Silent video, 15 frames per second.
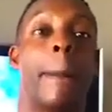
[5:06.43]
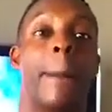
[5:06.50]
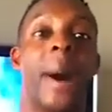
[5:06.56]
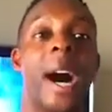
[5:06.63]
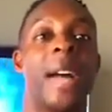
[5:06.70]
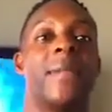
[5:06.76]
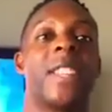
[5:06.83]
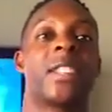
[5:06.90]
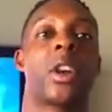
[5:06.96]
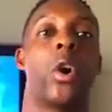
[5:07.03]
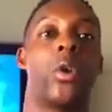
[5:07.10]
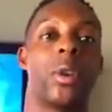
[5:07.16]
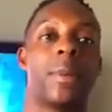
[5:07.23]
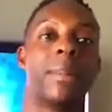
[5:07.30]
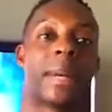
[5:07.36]
But it's
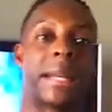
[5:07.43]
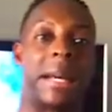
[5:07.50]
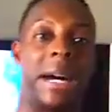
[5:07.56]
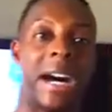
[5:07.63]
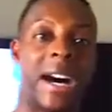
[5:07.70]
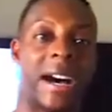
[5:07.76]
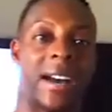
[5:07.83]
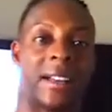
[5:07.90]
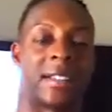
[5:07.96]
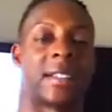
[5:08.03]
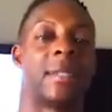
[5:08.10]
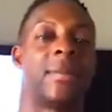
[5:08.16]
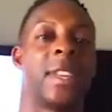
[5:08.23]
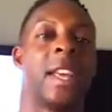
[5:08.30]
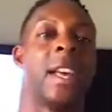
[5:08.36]
only because